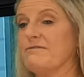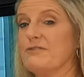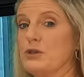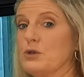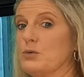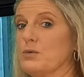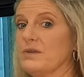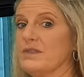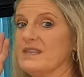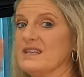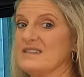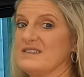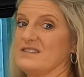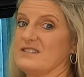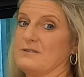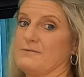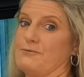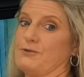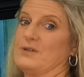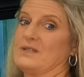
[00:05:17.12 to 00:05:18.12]
a few of these
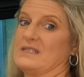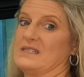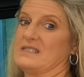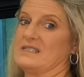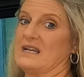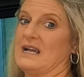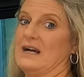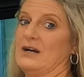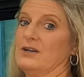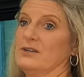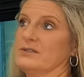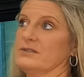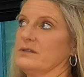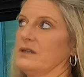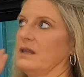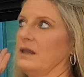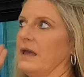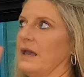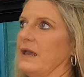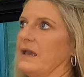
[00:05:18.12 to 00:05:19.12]
different
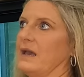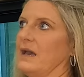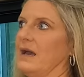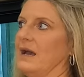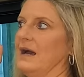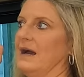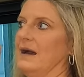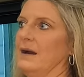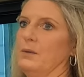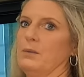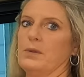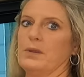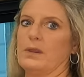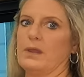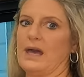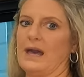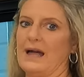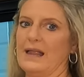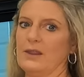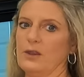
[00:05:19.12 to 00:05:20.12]
styles. Like I
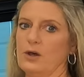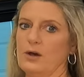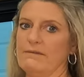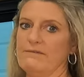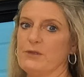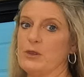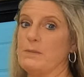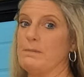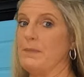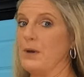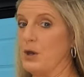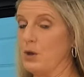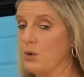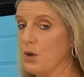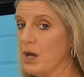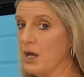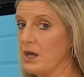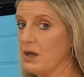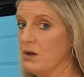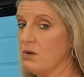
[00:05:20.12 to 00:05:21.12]
love the
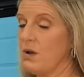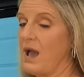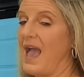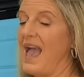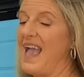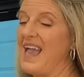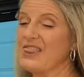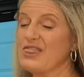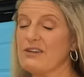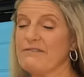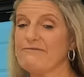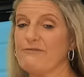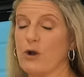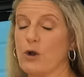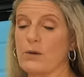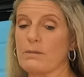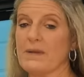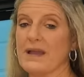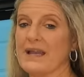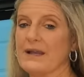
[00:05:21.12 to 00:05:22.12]
boho and the
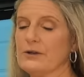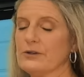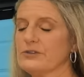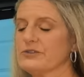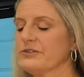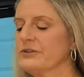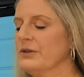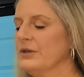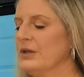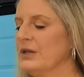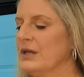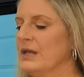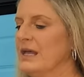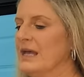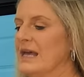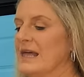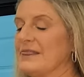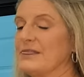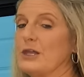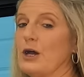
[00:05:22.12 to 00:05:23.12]
farmhouse.
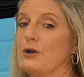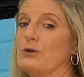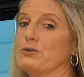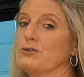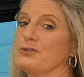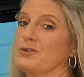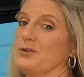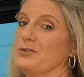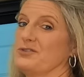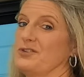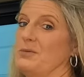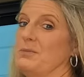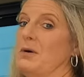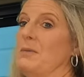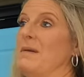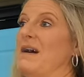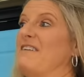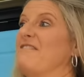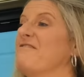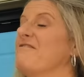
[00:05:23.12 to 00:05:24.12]
Those are some
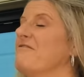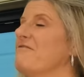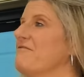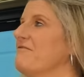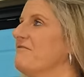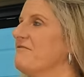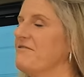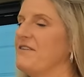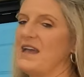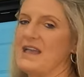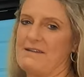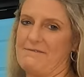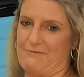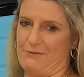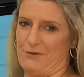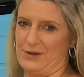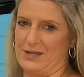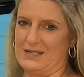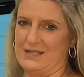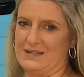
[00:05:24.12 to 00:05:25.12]
of my
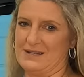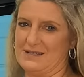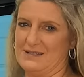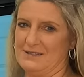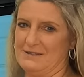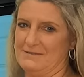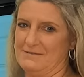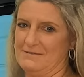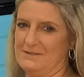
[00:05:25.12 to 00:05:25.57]
favorite